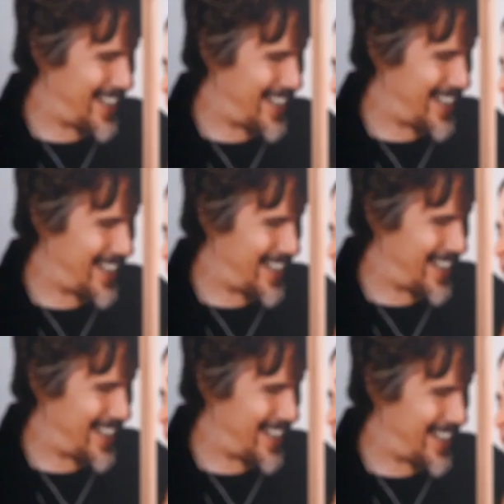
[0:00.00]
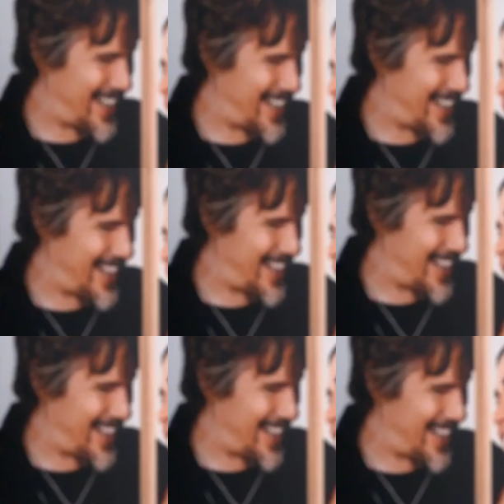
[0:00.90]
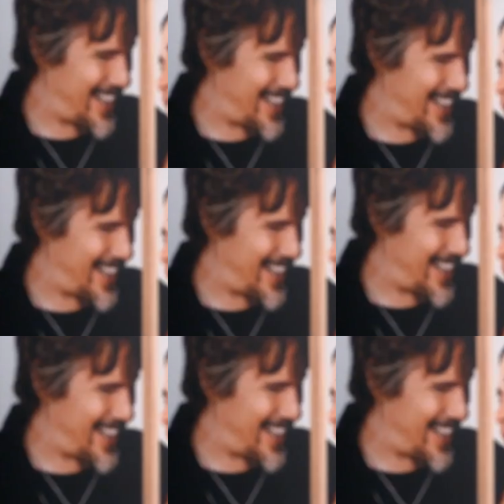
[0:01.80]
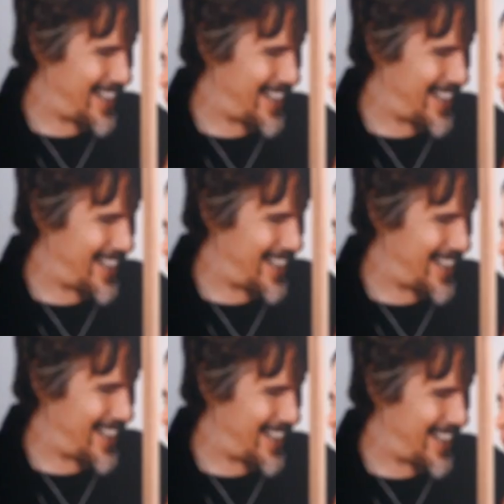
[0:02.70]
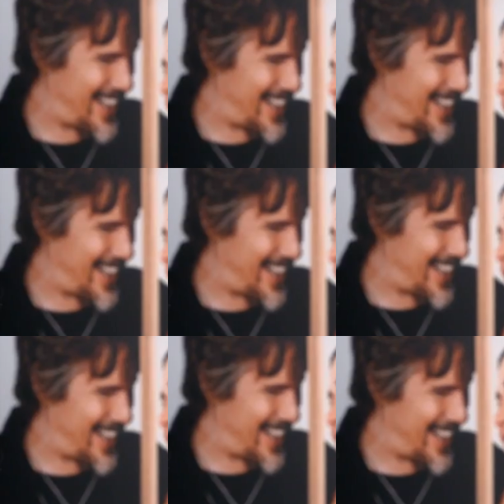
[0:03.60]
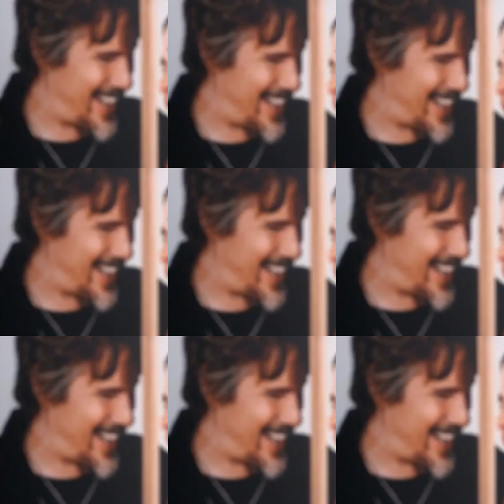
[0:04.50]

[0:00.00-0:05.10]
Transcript: (not speaking)